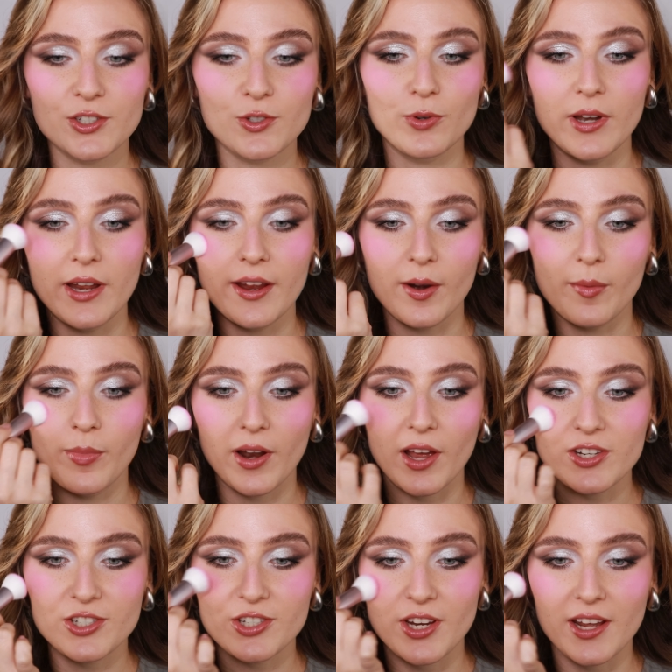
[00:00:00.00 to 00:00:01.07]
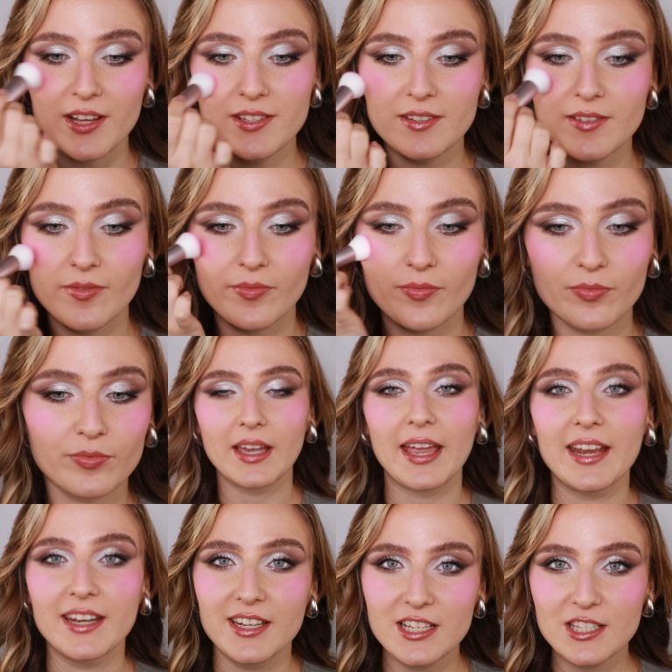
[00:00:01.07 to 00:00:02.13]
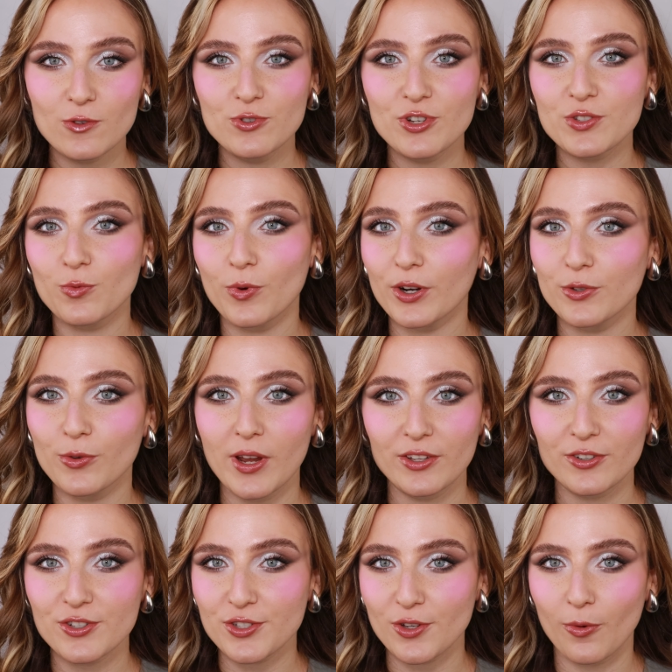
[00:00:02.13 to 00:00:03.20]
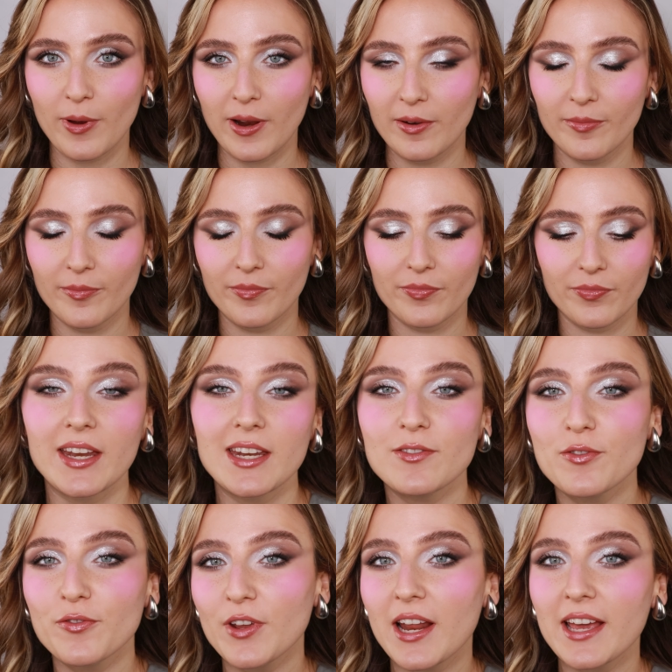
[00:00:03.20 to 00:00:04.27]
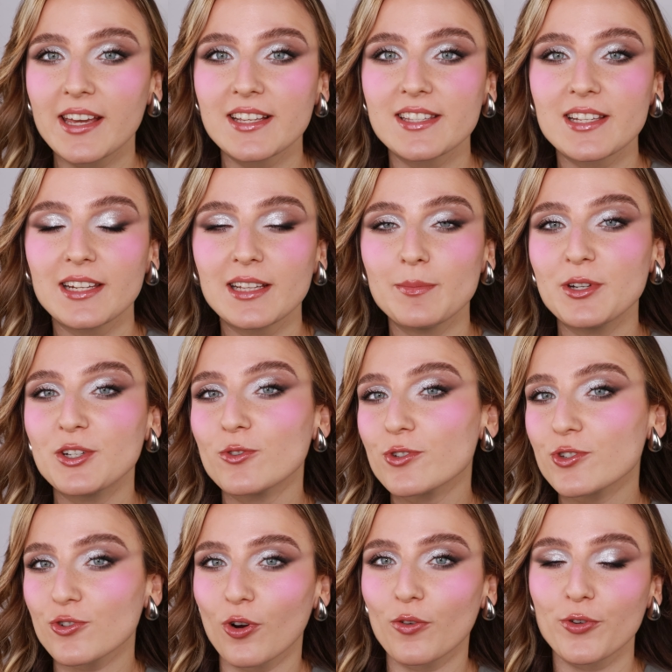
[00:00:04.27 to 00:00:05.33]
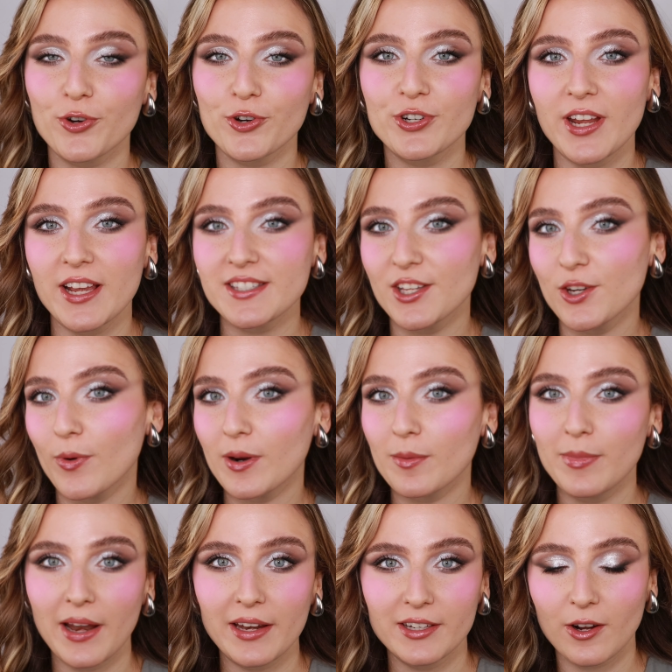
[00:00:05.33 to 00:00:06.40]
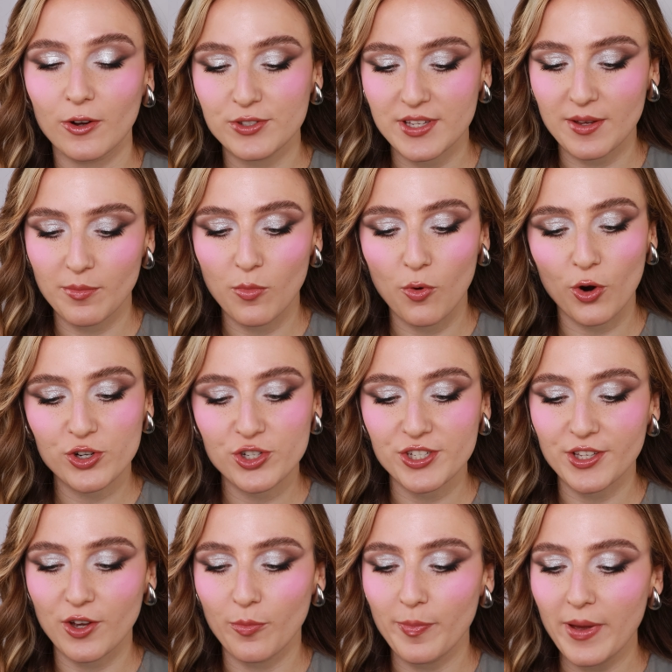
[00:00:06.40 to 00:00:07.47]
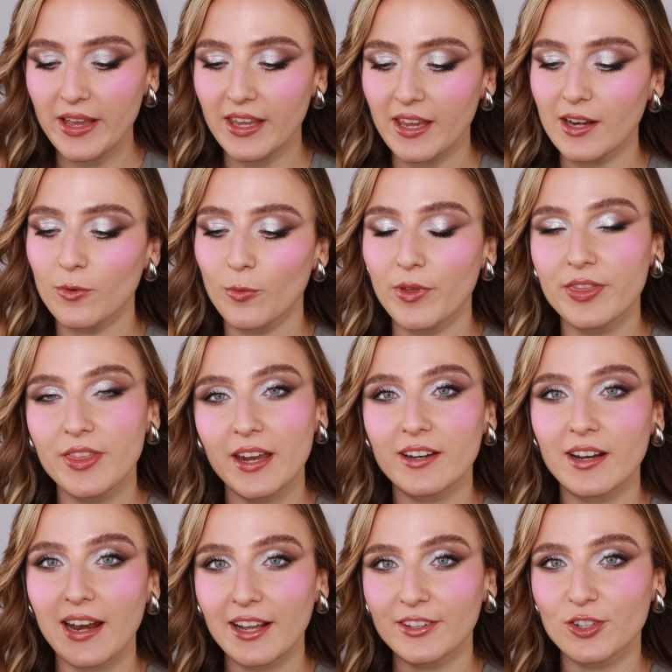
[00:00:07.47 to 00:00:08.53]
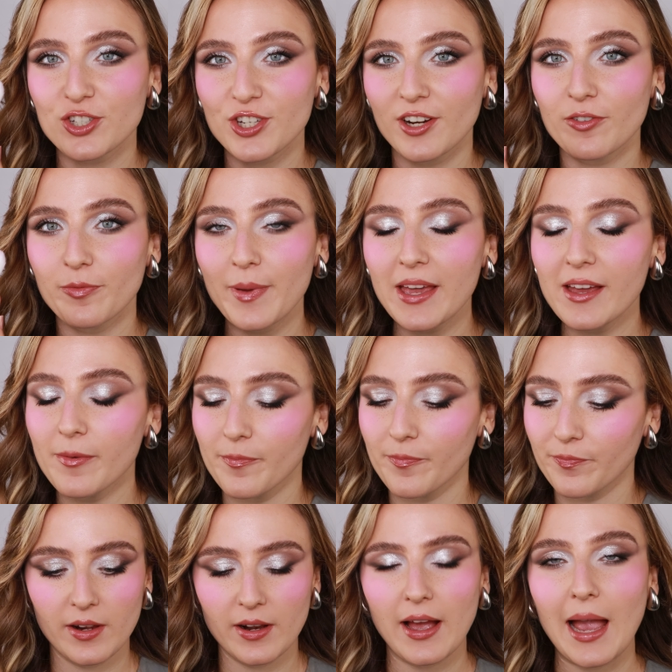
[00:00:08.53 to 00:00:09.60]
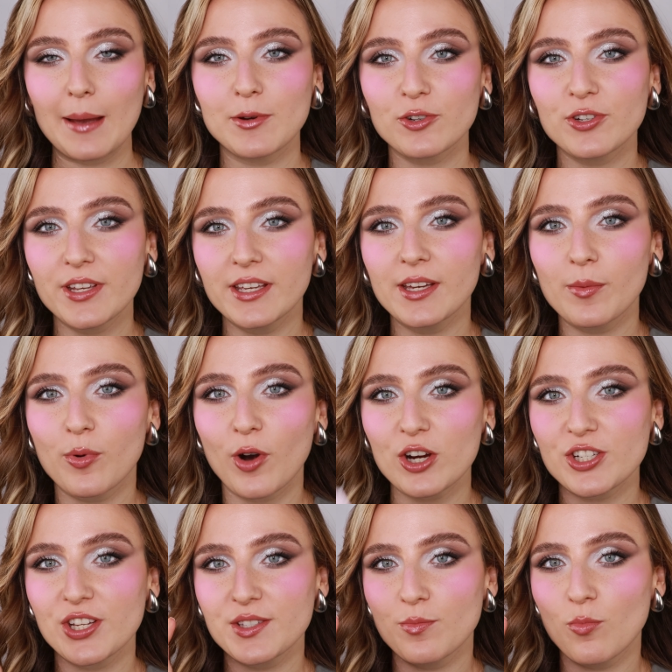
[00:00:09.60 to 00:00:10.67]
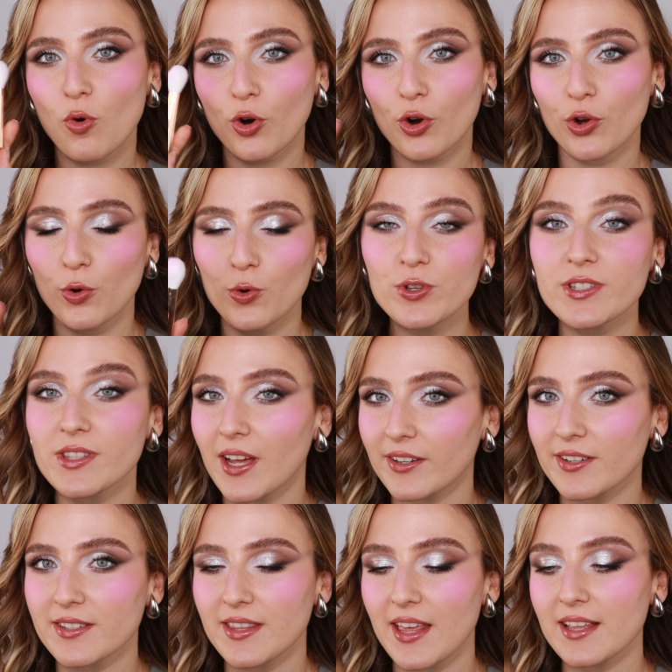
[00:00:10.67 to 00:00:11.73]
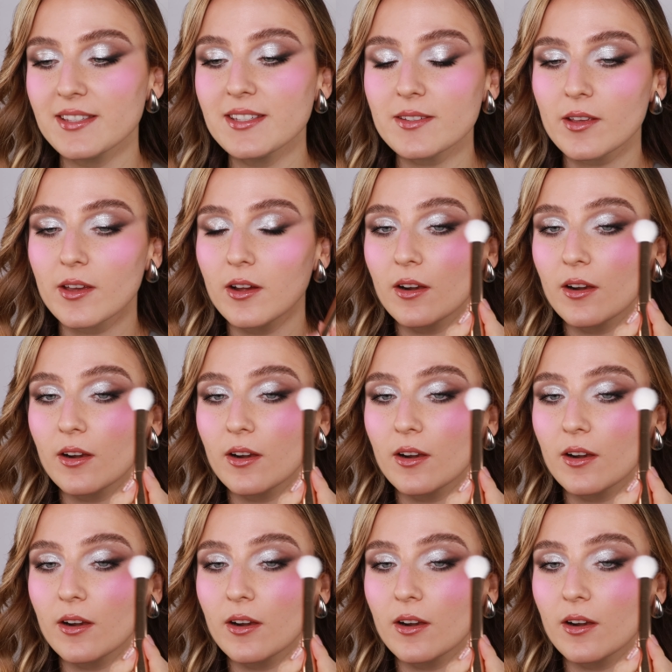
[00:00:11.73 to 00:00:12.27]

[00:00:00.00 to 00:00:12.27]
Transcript: to layer blush shades. And these two just work together so well. And if you feel like it's a little bit too strong for your taste and you want to blend it out some more, just go back in with that lighter shade of pink. I'm not taking a brush that's more loose, not as dense.